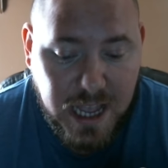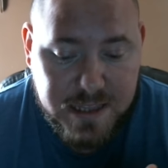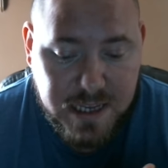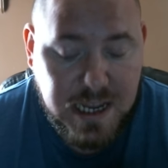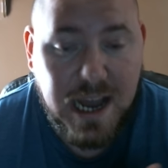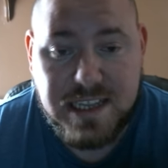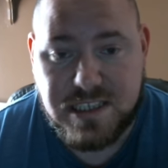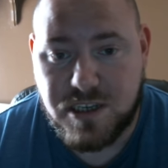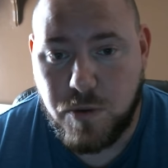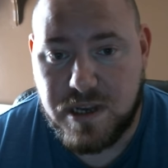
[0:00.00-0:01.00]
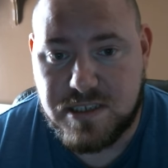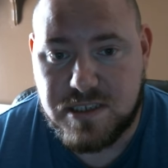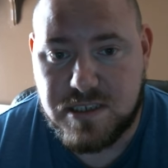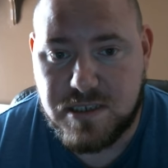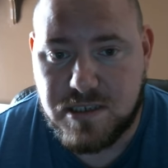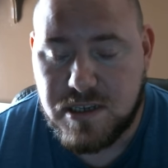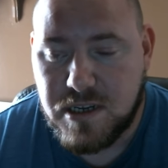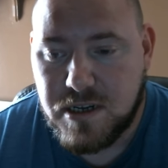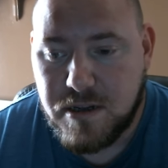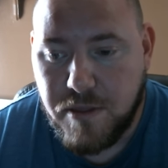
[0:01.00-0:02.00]
and the consequences
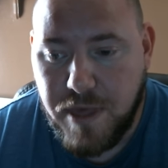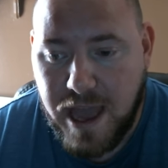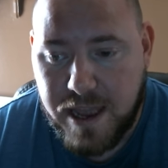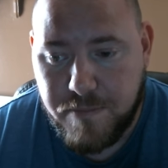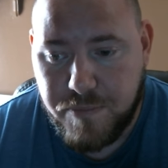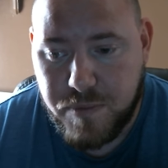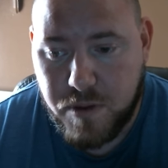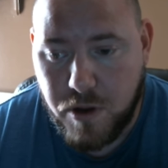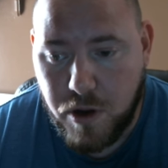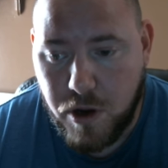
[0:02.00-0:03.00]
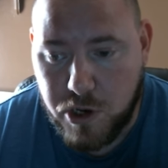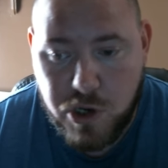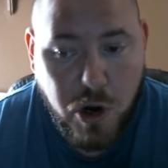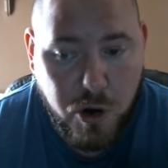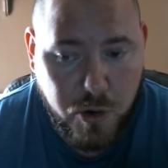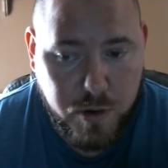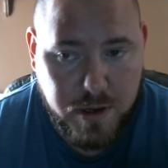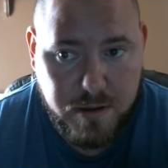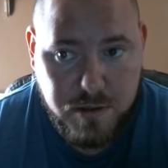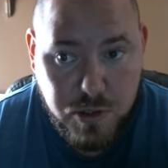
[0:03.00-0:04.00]
that
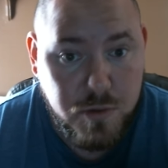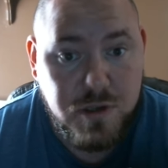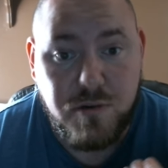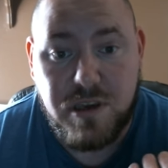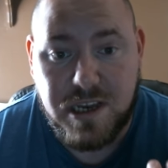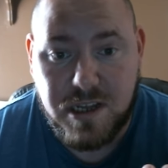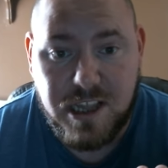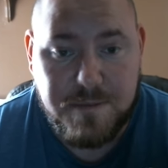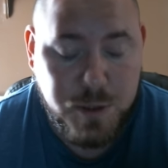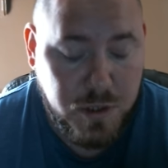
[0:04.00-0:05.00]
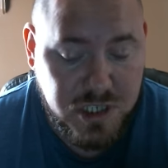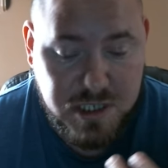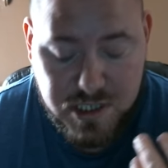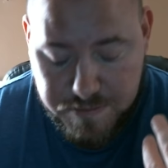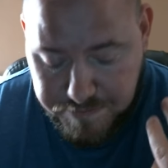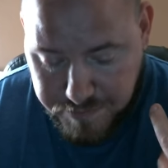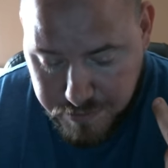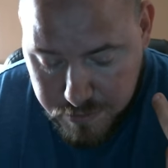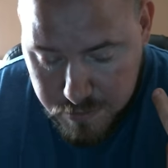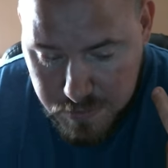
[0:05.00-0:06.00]
occurred due to the eclipse, which is
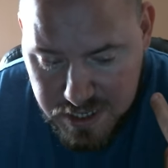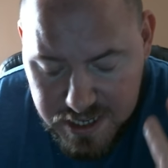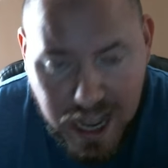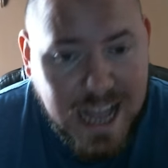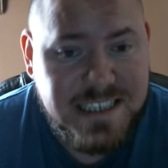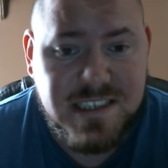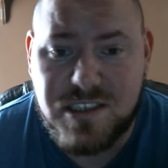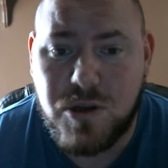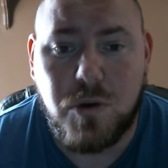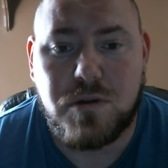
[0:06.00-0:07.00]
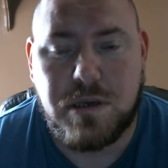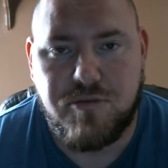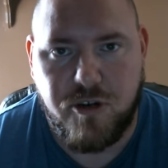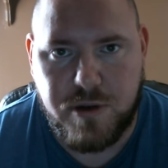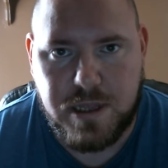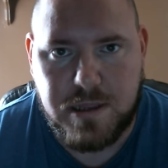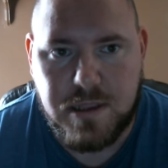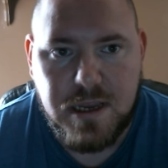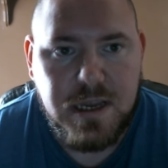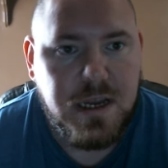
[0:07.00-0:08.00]
Casca's totally
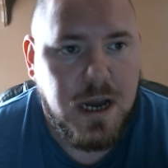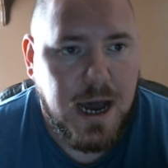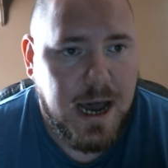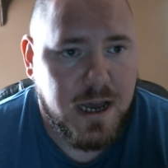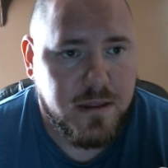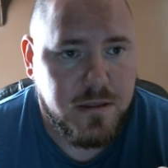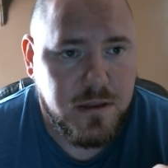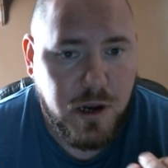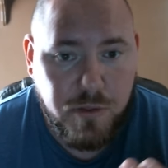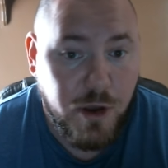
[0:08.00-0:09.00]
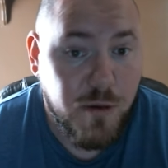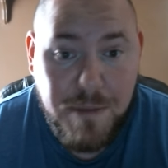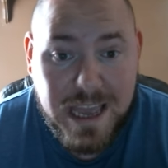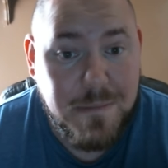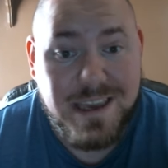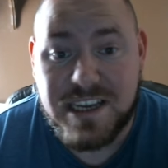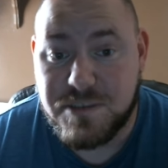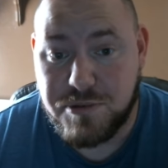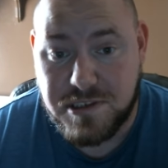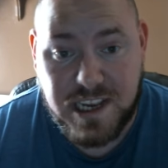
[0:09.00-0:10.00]
broken. Their baby
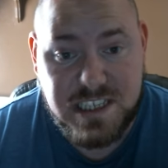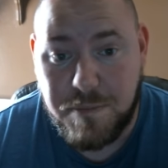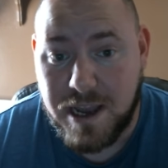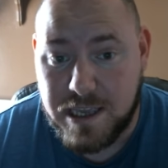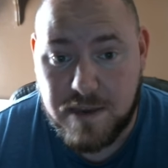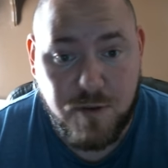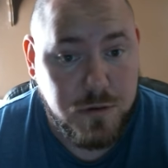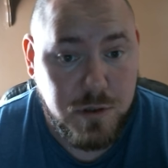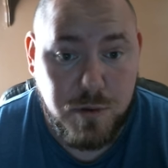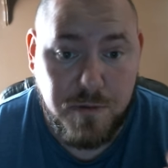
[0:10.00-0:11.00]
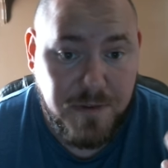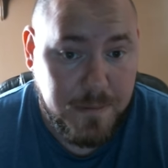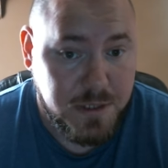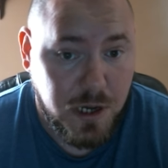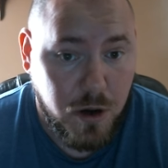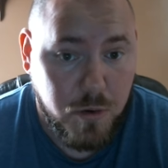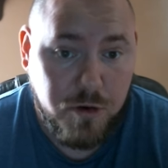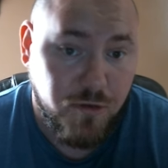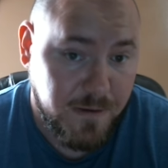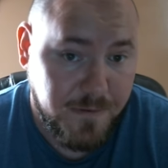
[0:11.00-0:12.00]
is possessed by evil due to Femto
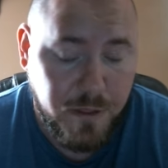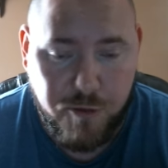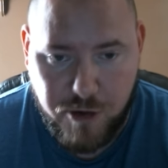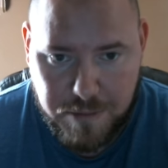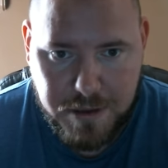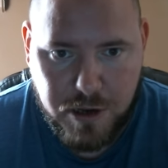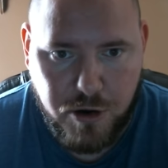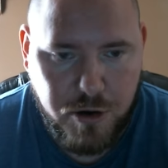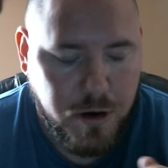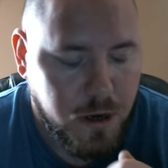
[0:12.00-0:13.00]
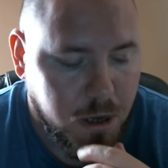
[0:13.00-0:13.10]
Griffith raping her.